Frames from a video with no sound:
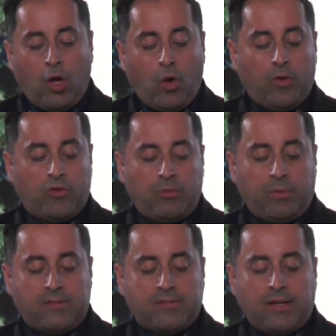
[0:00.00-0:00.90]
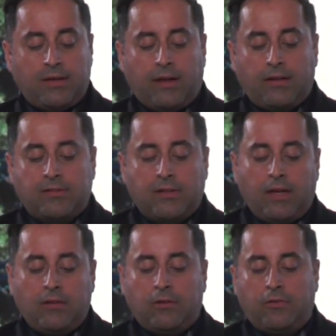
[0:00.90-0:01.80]
We should be seen as the
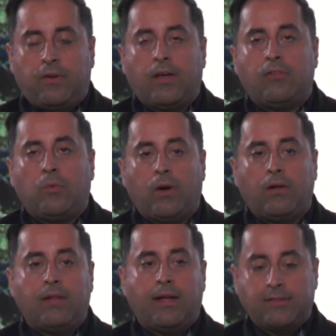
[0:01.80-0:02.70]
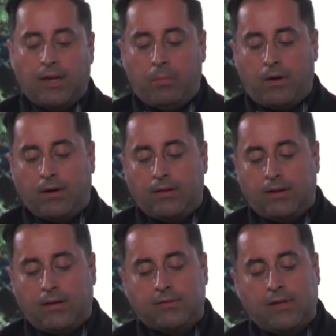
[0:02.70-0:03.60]
interface where landscape
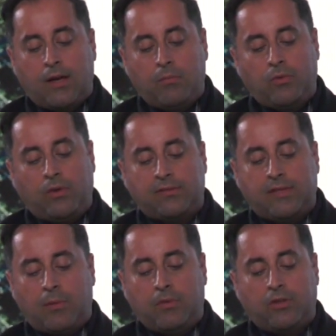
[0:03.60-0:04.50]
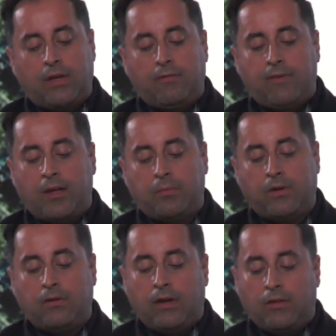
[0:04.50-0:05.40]
architects come to establish and develop
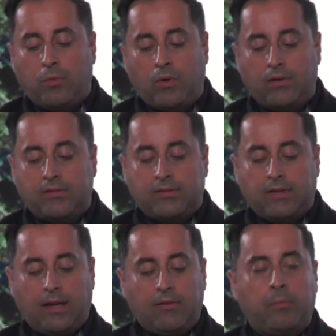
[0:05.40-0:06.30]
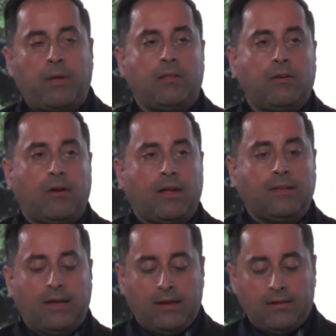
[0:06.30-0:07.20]
their networks, expand their
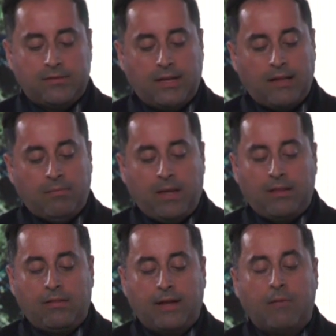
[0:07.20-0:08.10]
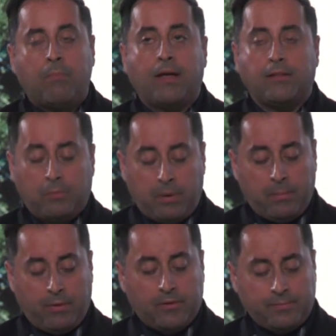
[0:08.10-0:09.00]
ideas, and meet like-minded
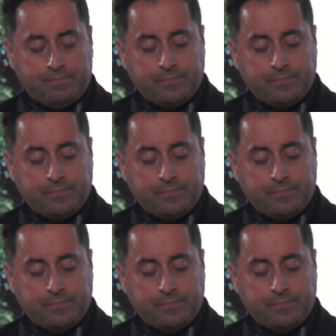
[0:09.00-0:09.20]
people.